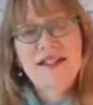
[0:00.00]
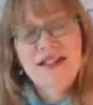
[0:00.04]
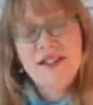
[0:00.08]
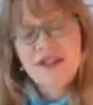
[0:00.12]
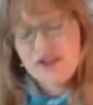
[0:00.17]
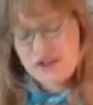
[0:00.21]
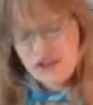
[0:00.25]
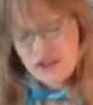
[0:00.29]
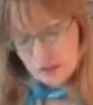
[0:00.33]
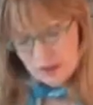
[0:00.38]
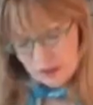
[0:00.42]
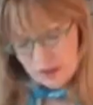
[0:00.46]
You
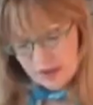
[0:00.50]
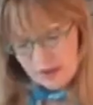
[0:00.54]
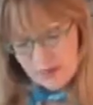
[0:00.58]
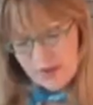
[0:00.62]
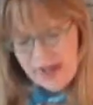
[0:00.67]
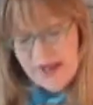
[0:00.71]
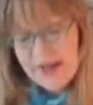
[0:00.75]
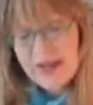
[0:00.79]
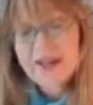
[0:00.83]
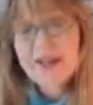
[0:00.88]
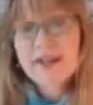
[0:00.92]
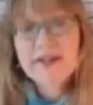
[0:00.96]
can read
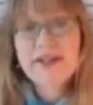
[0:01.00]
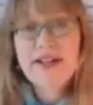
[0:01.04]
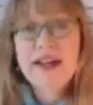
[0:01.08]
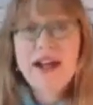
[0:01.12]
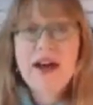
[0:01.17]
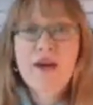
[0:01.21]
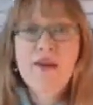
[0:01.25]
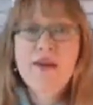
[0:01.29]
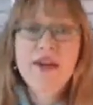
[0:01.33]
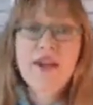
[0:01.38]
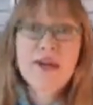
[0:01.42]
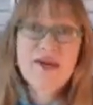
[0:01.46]
about it and
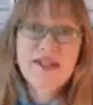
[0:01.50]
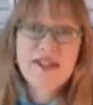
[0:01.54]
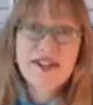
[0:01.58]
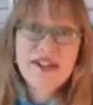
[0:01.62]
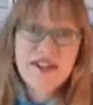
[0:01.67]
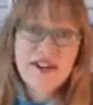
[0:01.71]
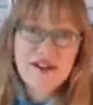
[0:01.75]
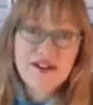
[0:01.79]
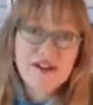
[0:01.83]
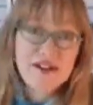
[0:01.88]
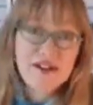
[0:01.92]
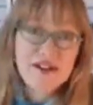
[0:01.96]
how we know it's
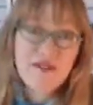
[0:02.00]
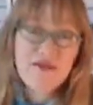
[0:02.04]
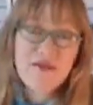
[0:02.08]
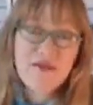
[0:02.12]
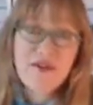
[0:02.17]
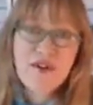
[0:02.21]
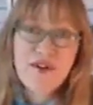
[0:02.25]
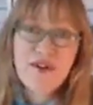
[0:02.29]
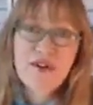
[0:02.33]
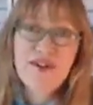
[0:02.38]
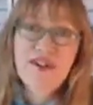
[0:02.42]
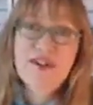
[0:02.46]
there and so
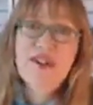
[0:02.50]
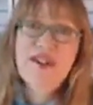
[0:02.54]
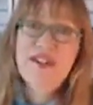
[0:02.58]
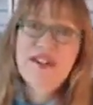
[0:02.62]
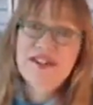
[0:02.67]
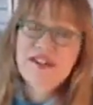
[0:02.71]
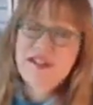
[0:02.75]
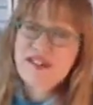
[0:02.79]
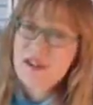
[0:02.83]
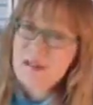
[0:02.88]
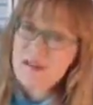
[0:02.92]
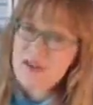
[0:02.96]
forth
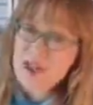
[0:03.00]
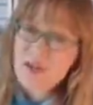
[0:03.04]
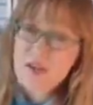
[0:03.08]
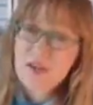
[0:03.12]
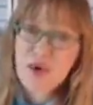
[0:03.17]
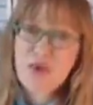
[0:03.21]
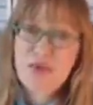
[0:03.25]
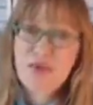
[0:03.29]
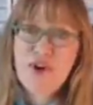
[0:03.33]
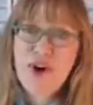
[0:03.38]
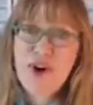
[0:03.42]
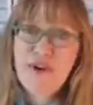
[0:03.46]
in some of the
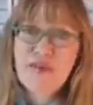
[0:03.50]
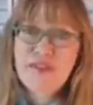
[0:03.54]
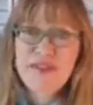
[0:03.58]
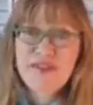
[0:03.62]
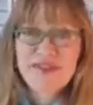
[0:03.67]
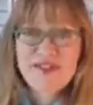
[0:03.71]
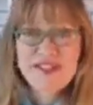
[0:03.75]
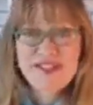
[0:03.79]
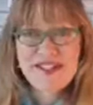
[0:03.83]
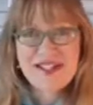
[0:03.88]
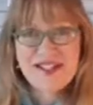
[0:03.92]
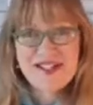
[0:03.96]
more prominent
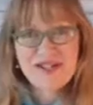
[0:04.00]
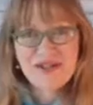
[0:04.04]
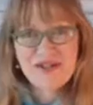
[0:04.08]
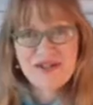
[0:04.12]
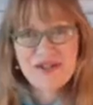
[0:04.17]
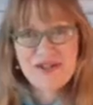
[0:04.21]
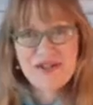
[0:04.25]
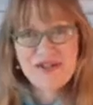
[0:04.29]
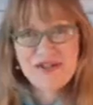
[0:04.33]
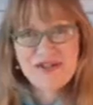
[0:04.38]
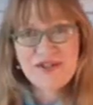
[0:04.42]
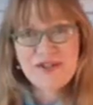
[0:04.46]
physics
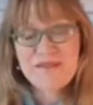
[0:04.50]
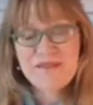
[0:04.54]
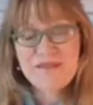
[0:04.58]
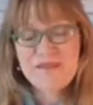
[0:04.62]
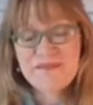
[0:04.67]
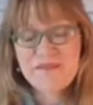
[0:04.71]
journals.